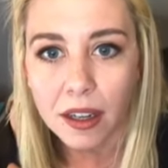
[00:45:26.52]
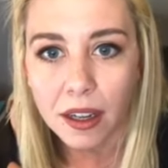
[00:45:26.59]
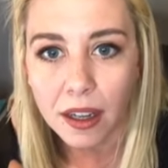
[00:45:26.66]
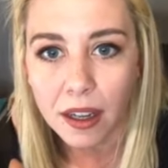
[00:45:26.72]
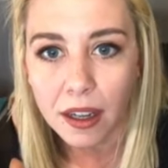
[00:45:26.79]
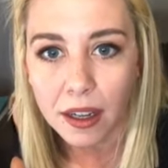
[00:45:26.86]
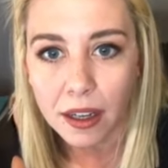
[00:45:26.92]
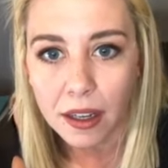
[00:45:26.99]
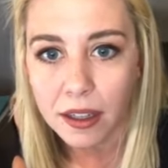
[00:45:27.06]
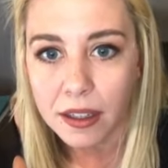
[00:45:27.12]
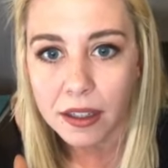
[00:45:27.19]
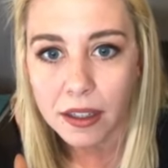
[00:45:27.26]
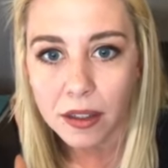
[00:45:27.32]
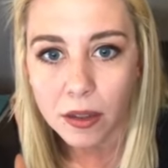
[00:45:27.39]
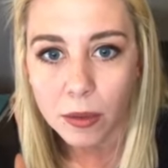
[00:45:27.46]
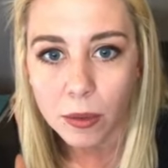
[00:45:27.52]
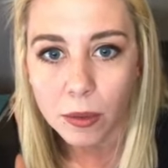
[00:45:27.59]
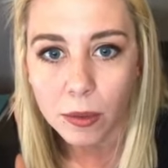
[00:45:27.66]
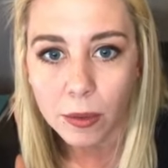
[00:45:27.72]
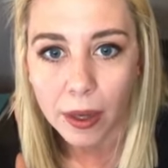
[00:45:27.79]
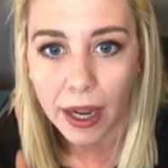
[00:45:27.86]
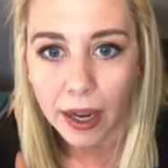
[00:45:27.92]
Ah,
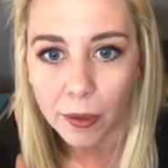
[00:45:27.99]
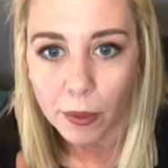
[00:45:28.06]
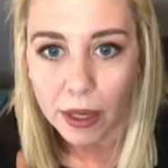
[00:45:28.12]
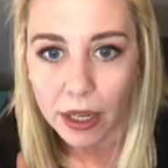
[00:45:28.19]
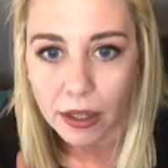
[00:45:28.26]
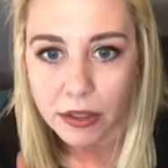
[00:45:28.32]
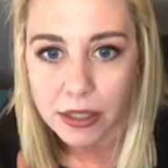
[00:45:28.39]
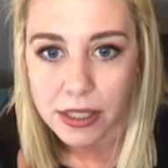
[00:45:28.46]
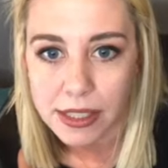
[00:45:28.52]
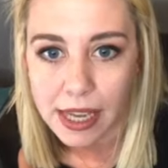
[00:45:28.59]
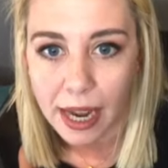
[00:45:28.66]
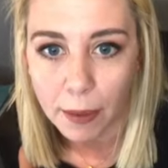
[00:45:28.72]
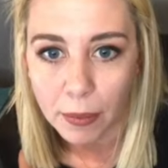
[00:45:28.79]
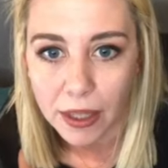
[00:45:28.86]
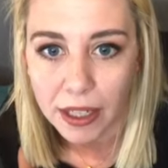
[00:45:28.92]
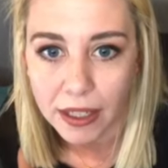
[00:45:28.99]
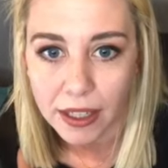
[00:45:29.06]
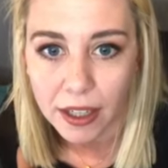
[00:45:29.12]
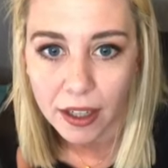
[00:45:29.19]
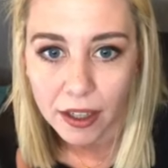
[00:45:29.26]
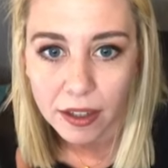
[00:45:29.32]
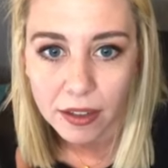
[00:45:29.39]
okay, what else is happening
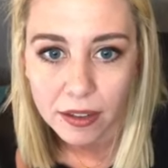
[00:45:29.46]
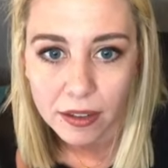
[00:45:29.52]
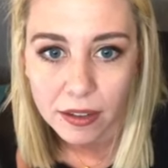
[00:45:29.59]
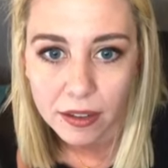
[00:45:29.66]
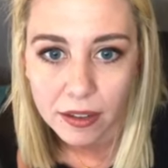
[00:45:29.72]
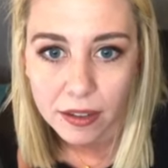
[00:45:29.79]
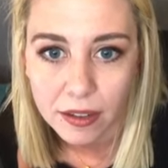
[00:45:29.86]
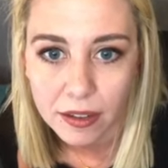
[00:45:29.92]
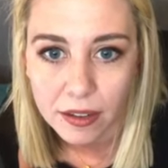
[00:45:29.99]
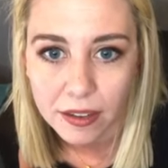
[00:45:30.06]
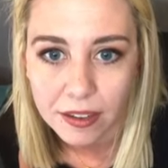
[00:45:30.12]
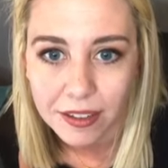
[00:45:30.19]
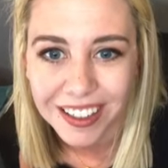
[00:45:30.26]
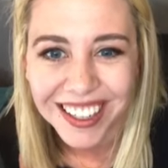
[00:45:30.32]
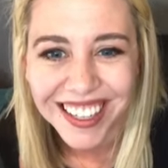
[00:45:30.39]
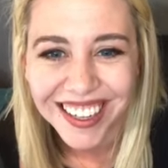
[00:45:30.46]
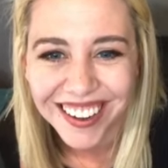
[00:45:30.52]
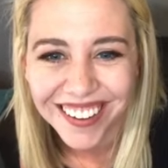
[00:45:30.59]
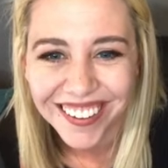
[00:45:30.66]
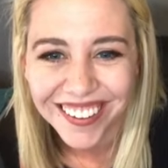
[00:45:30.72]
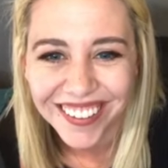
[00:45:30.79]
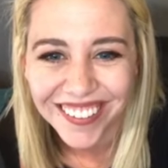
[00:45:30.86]
here?
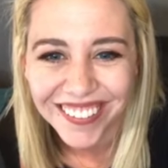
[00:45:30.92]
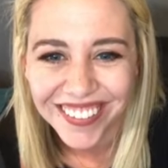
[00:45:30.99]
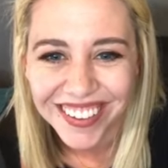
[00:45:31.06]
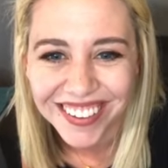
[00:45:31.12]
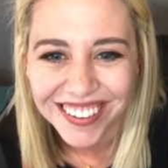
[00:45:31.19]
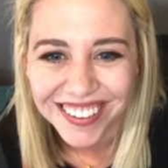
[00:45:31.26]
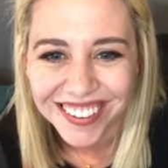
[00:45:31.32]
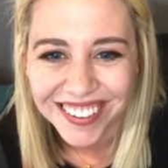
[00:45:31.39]
Oh.